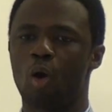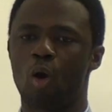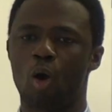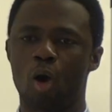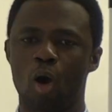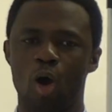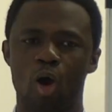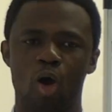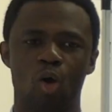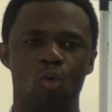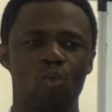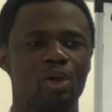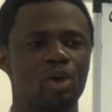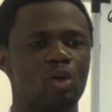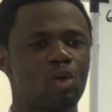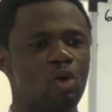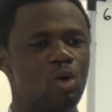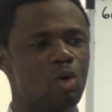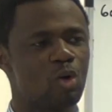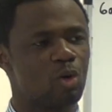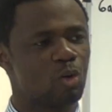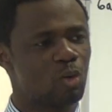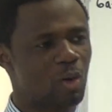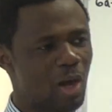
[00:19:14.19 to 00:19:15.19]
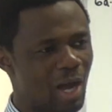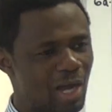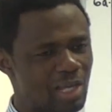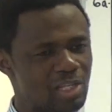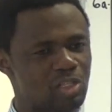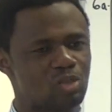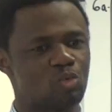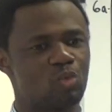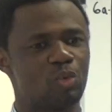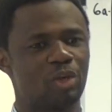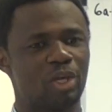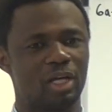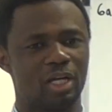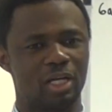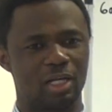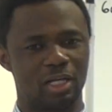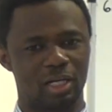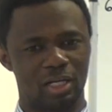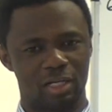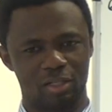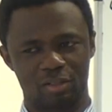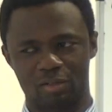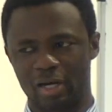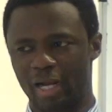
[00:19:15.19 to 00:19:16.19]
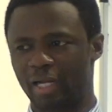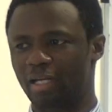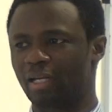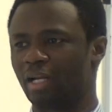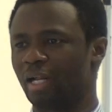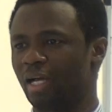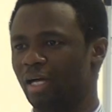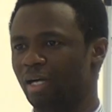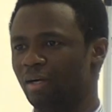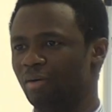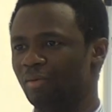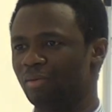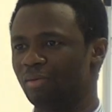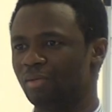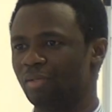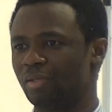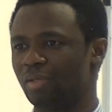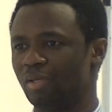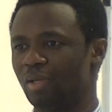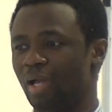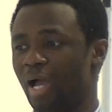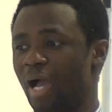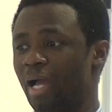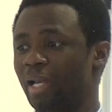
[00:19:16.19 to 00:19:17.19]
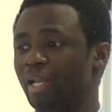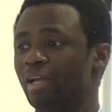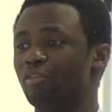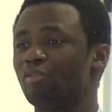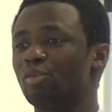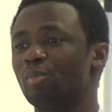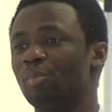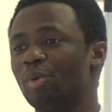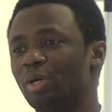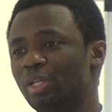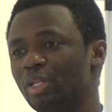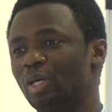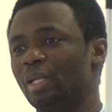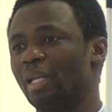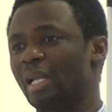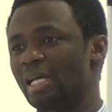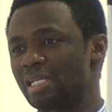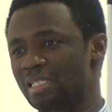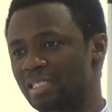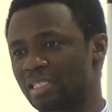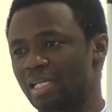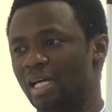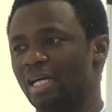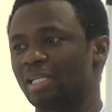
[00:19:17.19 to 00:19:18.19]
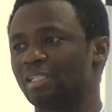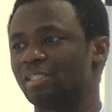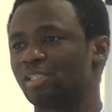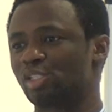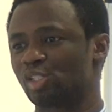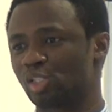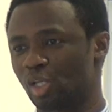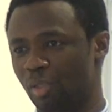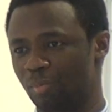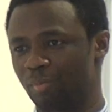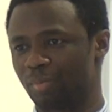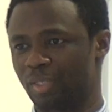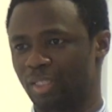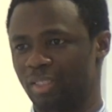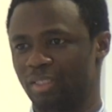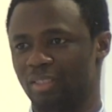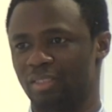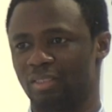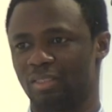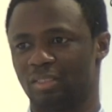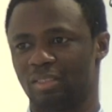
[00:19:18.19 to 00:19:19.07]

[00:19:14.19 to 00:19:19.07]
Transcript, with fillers: Or we go as we are right now and everybody understands something.